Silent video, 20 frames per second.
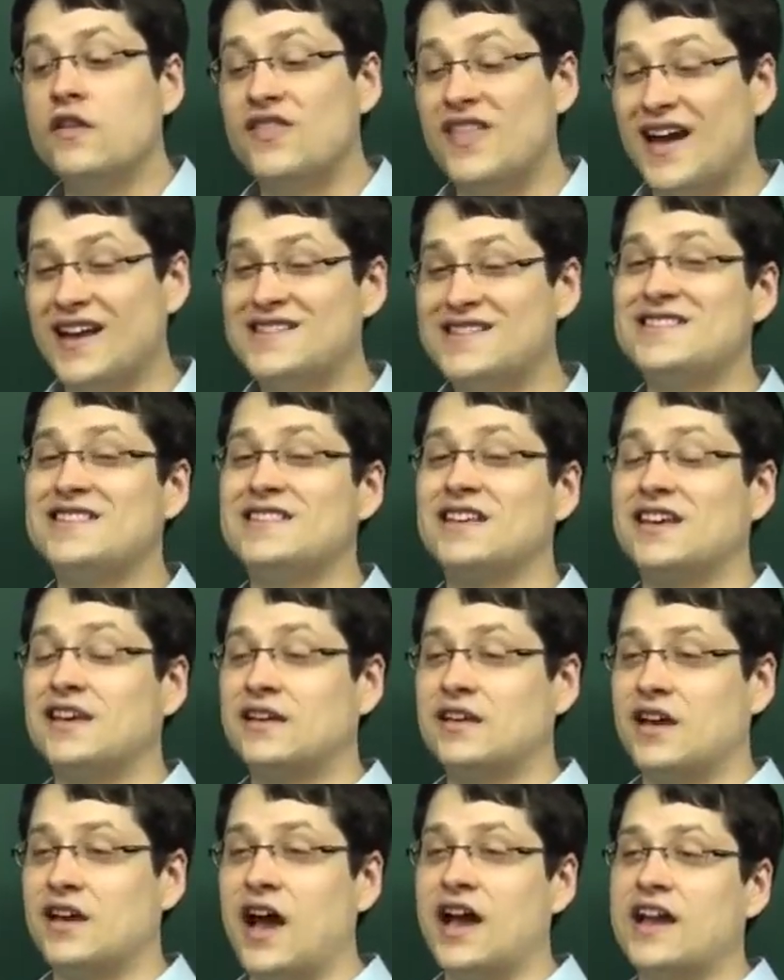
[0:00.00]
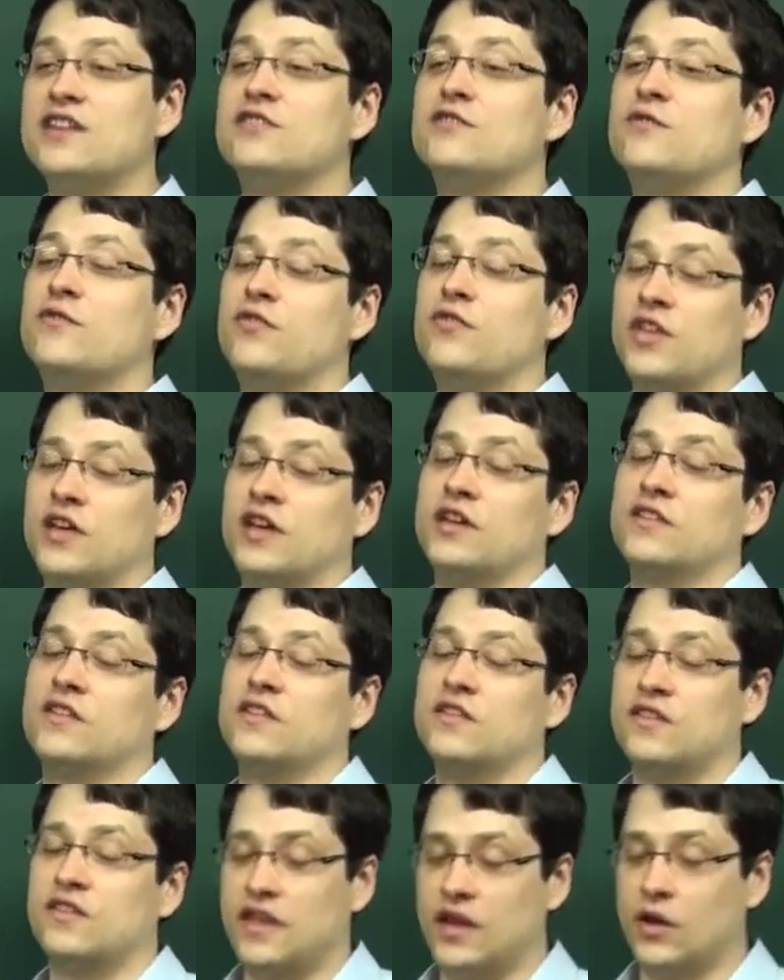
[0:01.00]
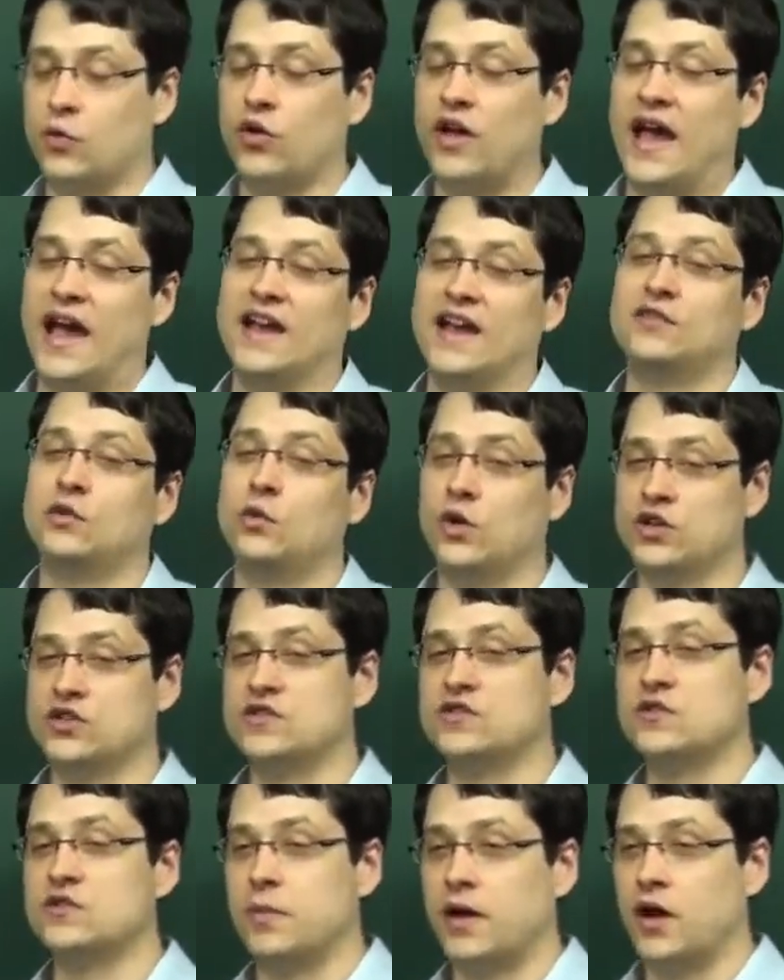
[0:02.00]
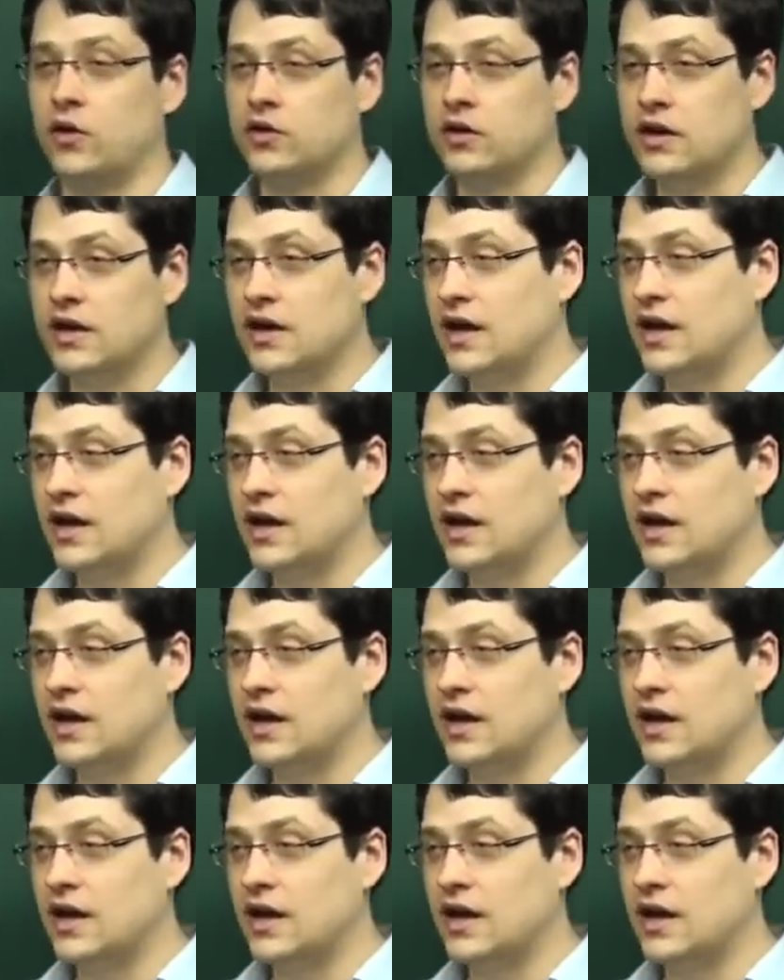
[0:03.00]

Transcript: That's the kind of thing that they will ask questions about.